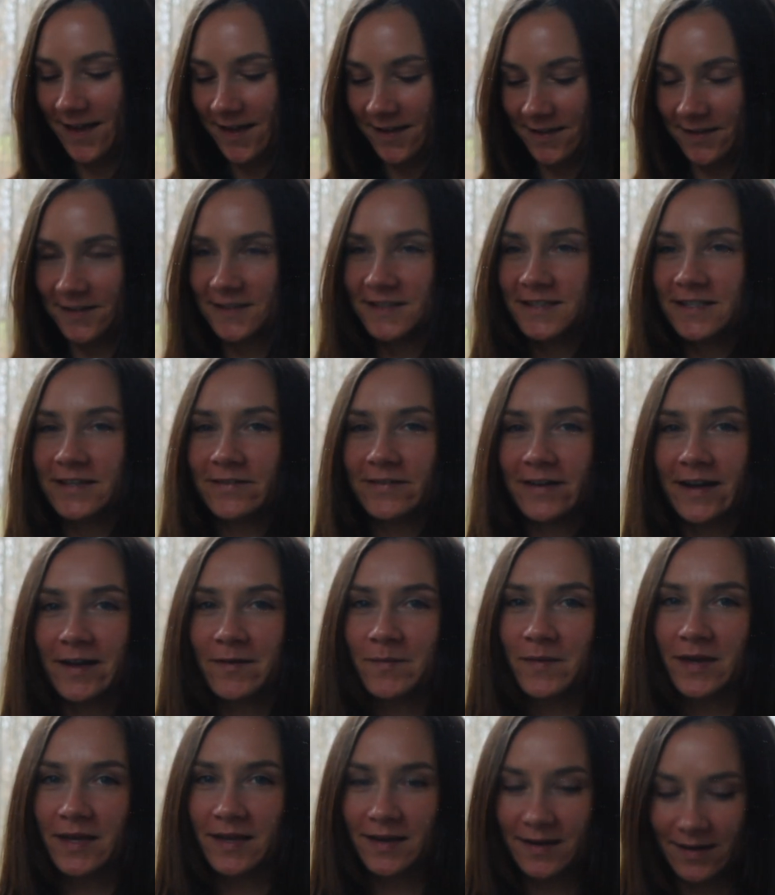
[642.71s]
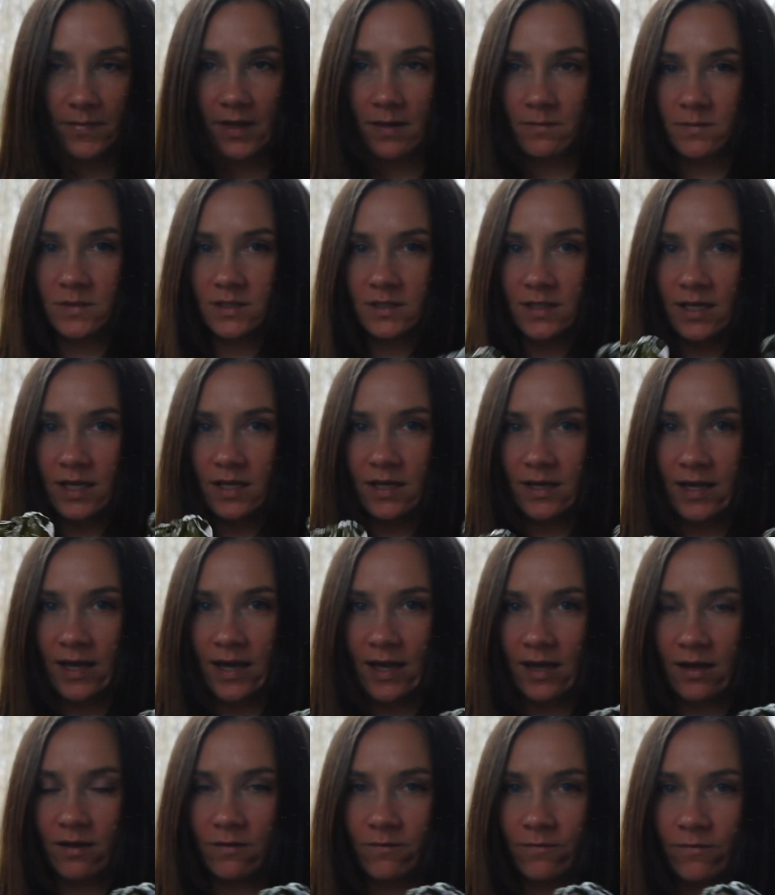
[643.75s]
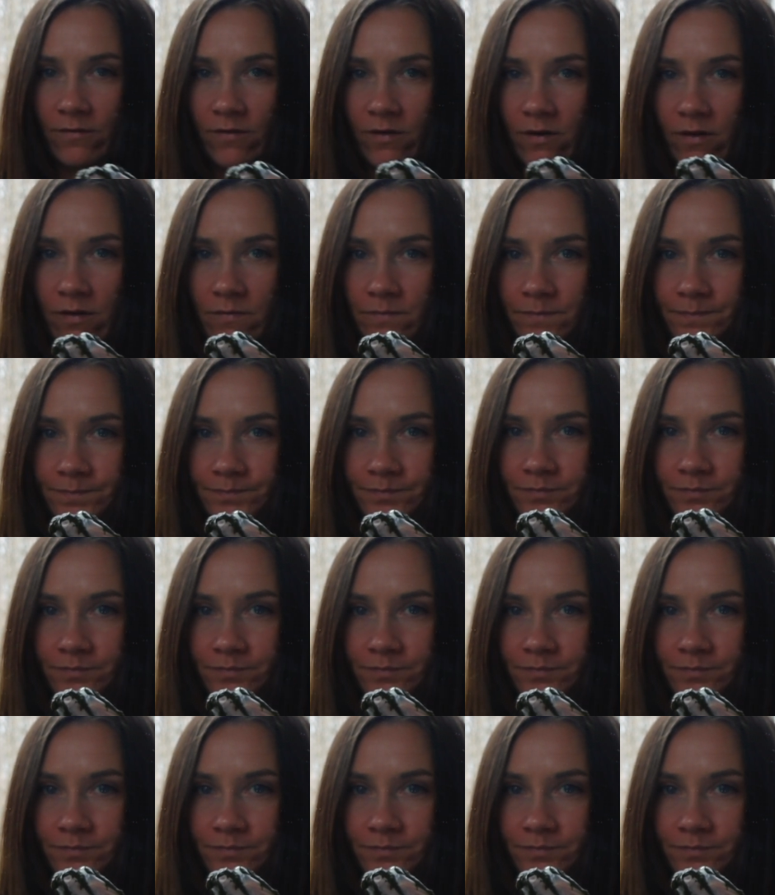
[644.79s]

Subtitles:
You'll see what I mean. I'm just getting a handful.